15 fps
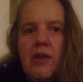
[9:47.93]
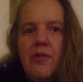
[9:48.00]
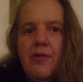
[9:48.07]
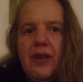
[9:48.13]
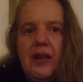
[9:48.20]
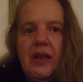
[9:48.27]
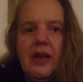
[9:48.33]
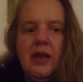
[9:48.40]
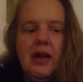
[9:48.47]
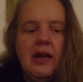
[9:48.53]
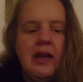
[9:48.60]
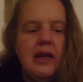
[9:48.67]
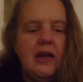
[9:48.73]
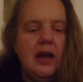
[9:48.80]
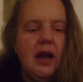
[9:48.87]
feeling
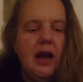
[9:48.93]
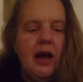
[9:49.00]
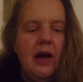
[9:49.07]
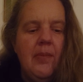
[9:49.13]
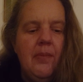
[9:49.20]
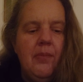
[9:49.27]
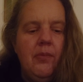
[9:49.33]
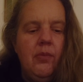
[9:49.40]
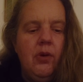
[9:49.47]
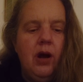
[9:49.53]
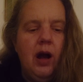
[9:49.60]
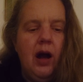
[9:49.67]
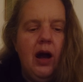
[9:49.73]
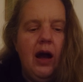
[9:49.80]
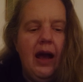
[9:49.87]
like
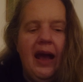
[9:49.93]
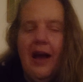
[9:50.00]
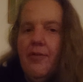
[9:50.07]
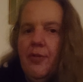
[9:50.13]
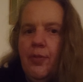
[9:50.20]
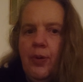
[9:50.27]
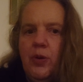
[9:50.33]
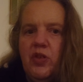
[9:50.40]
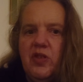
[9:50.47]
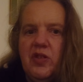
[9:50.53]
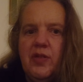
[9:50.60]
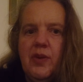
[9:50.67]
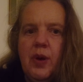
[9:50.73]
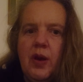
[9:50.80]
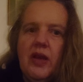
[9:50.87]
I have a
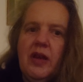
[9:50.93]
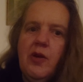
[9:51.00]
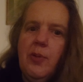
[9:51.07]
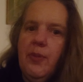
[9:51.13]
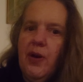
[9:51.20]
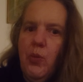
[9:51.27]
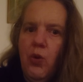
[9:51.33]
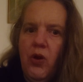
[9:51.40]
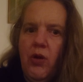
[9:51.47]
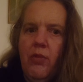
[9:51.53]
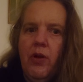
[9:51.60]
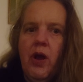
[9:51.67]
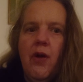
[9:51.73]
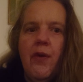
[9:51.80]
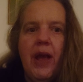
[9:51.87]
positive idea about where I'm
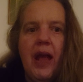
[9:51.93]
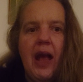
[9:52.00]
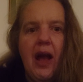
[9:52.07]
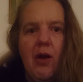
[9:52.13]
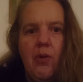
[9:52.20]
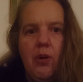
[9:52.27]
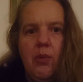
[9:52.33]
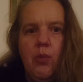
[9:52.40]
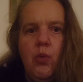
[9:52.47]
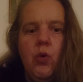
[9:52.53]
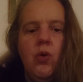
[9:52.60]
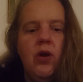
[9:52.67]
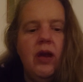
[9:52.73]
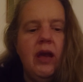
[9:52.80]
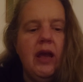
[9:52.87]
going, how I'm
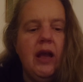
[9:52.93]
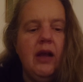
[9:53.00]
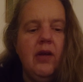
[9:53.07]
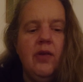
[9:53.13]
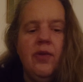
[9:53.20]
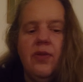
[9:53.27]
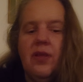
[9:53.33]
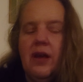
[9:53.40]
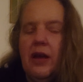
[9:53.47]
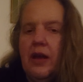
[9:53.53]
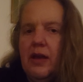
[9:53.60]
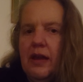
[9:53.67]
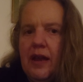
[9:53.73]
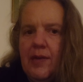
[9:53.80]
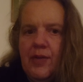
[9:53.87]
walking,
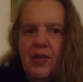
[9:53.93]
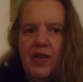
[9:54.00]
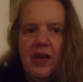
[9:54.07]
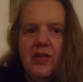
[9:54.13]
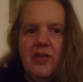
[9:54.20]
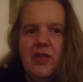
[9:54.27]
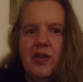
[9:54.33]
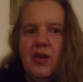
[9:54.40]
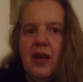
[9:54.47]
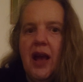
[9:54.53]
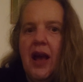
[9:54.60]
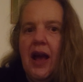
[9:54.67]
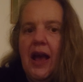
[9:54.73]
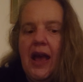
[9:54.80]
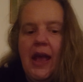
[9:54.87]
that everything is
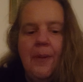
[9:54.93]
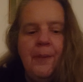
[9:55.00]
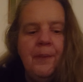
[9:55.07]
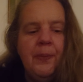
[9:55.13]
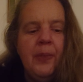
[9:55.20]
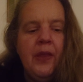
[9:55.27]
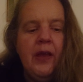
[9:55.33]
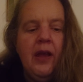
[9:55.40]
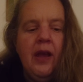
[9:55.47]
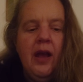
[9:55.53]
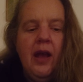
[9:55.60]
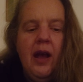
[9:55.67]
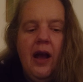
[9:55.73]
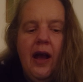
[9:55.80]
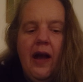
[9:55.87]
okay.
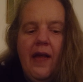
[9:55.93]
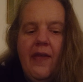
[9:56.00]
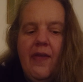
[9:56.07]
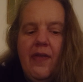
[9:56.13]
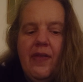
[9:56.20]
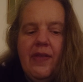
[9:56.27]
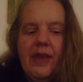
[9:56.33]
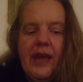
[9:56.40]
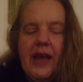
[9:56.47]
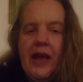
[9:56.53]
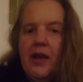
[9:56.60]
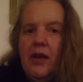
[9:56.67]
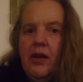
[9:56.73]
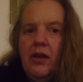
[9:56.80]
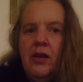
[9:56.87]
And
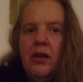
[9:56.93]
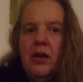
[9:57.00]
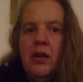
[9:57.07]
then